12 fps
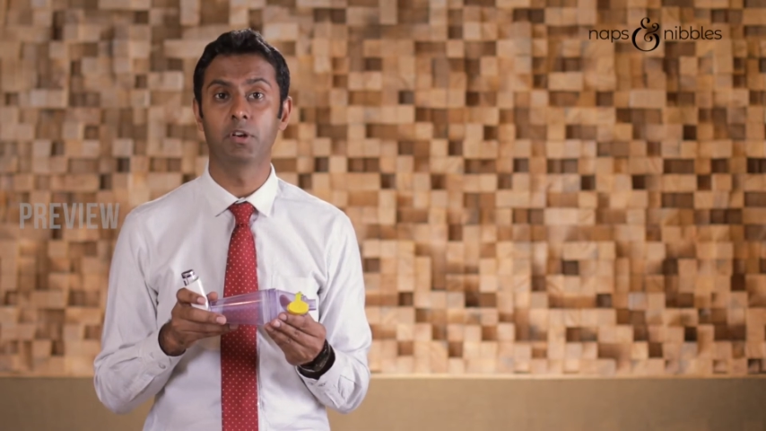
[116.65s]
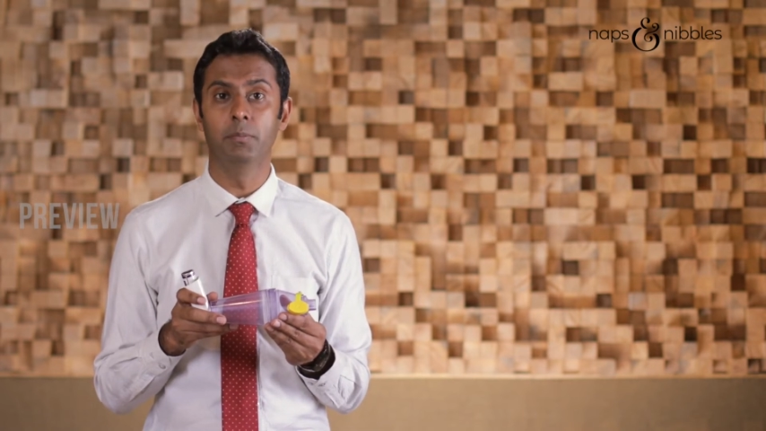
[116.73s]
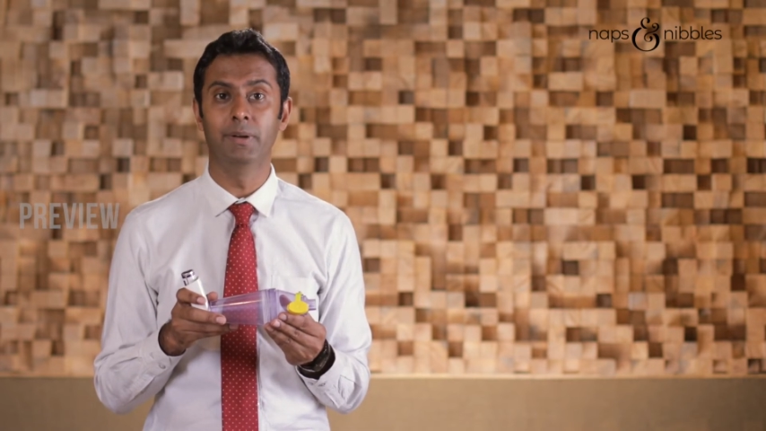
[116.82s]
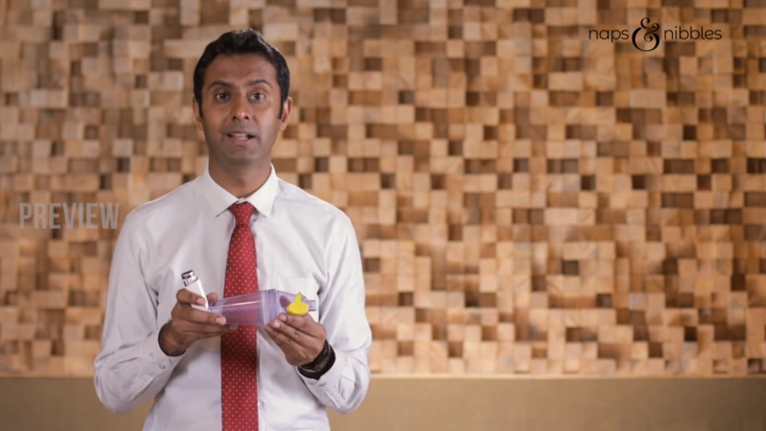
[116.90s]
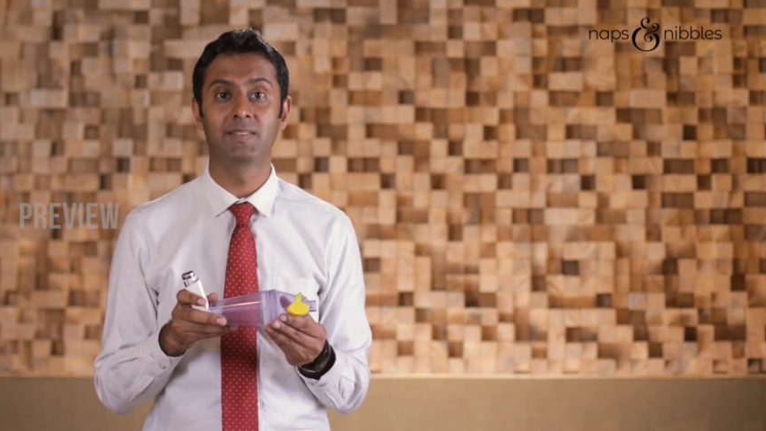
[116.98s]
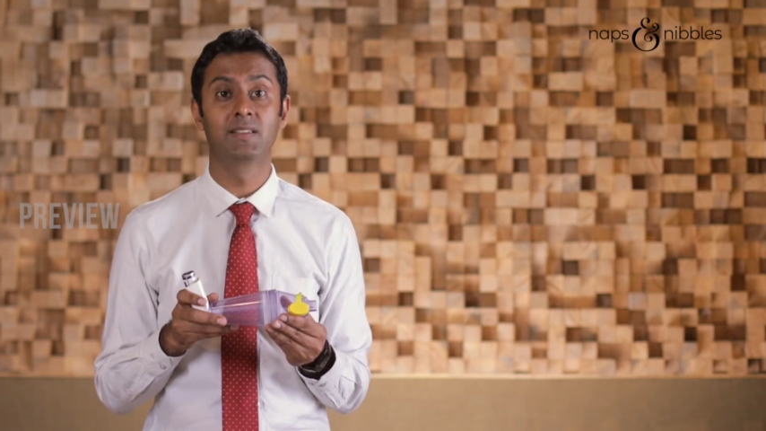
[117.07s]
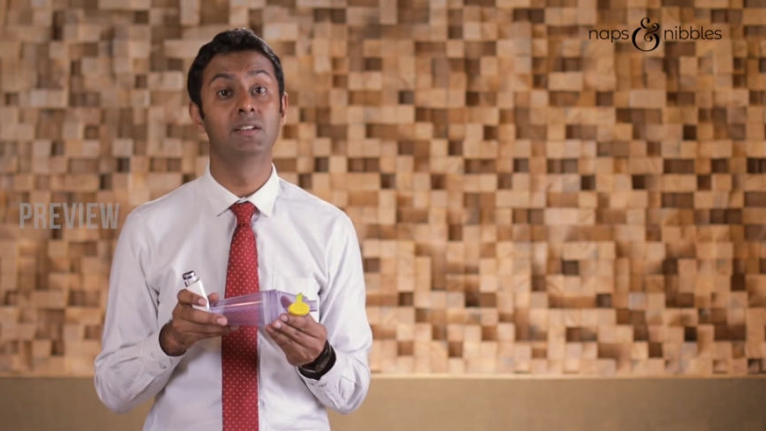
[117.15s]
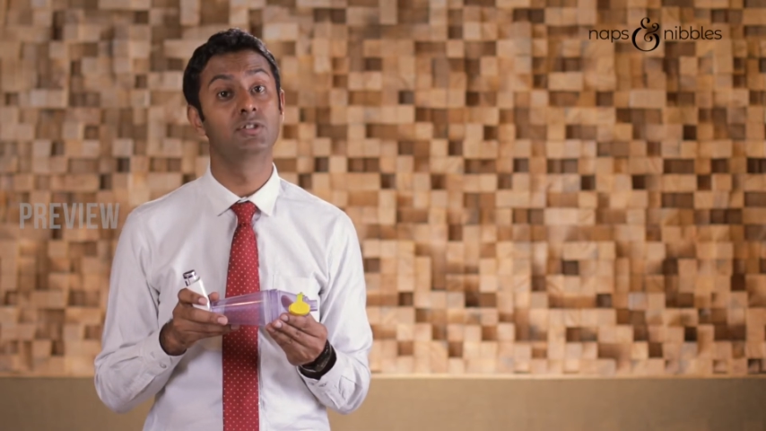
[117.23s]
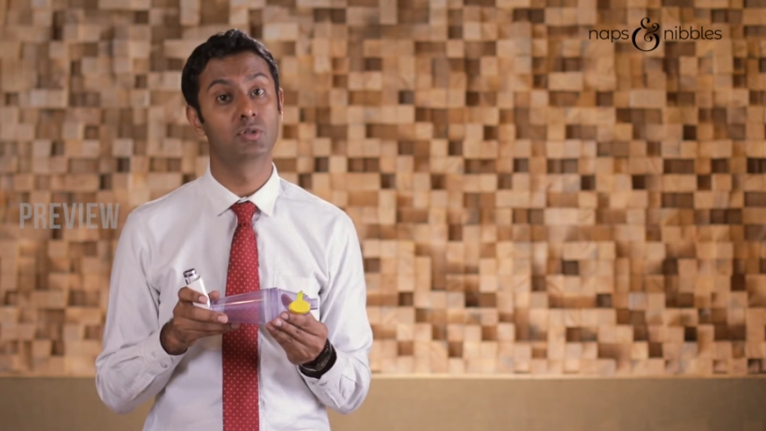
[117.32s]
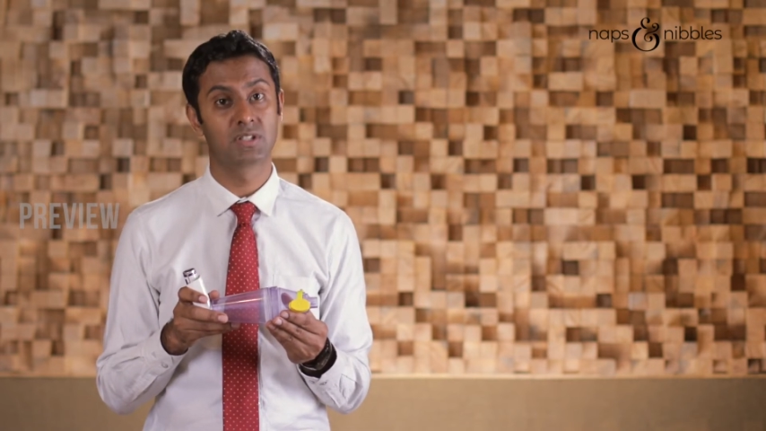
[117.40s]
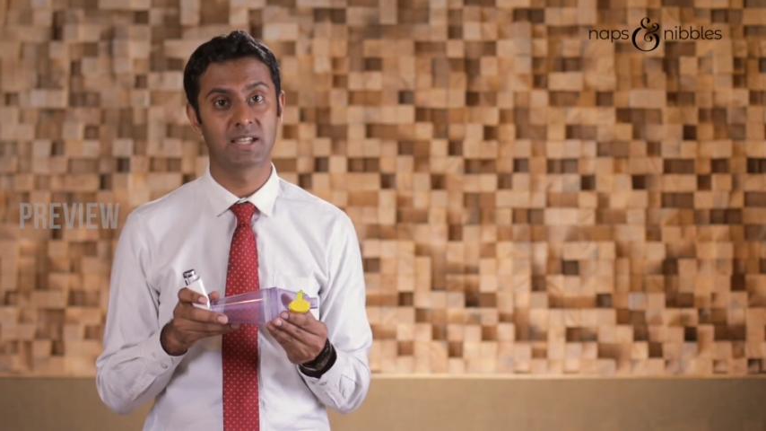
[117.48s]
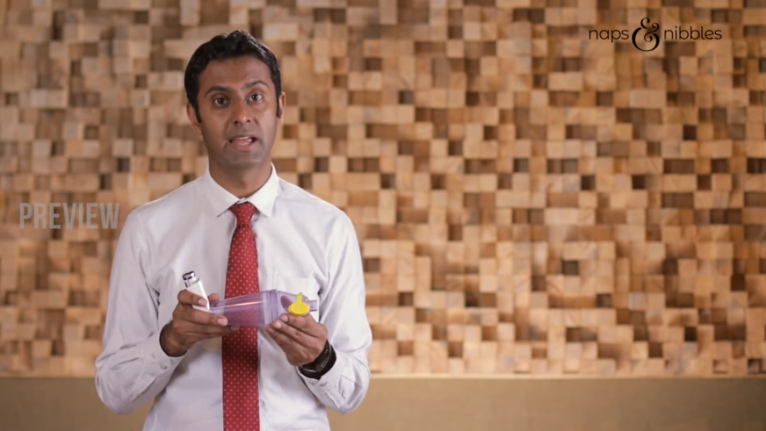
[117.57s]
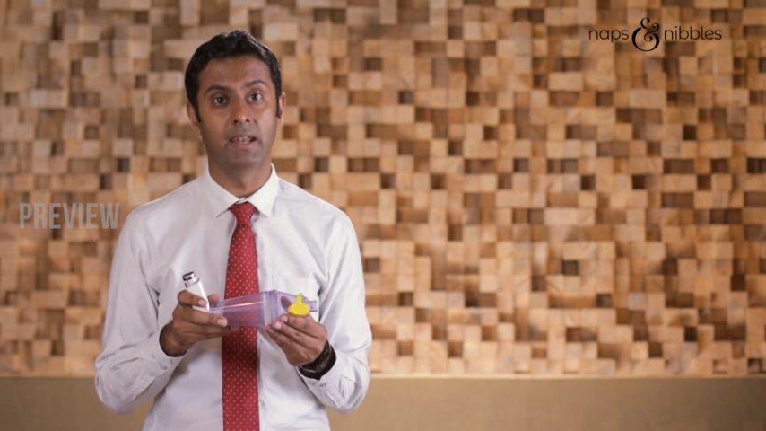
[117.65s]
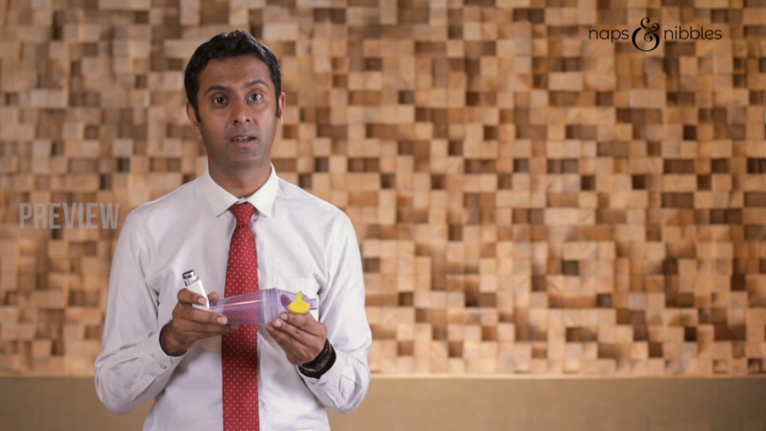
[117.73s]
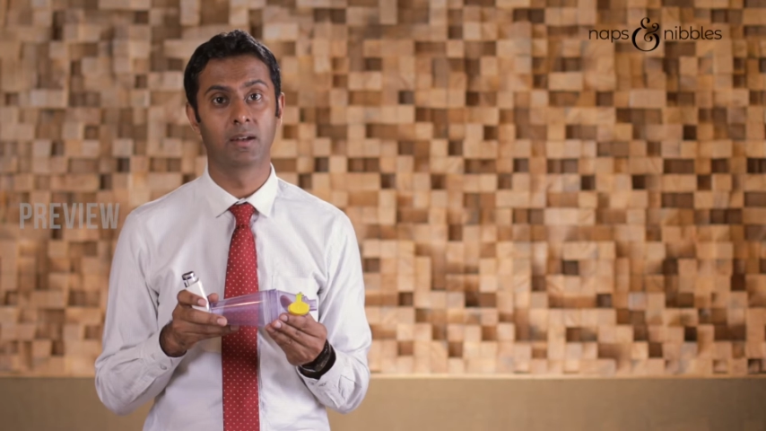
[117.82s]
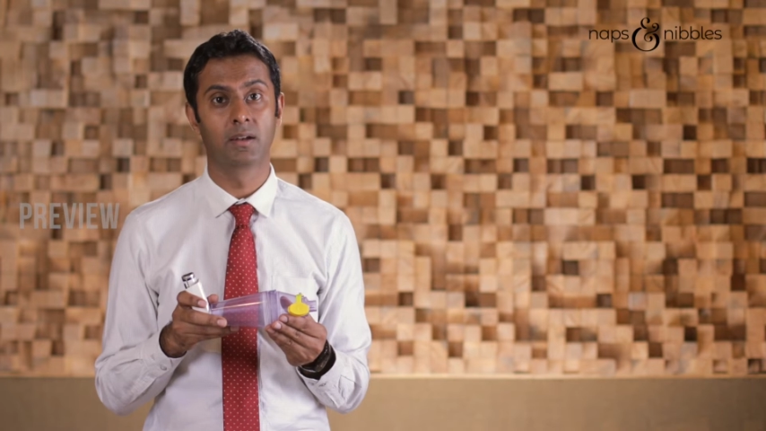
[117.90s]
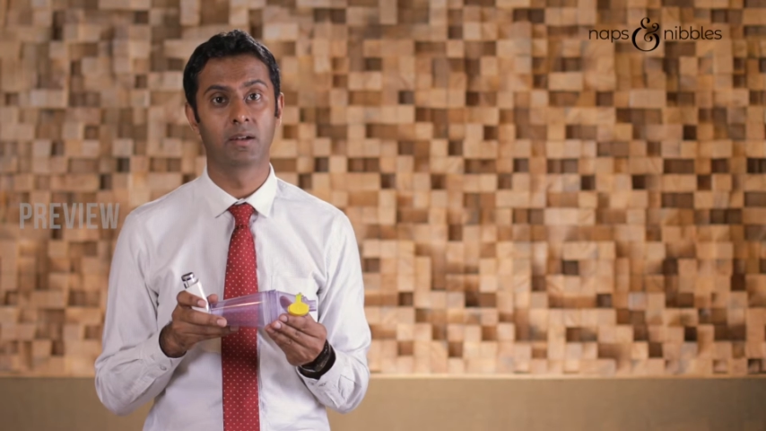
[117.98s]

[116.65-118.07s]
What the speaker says: of breaths to 10.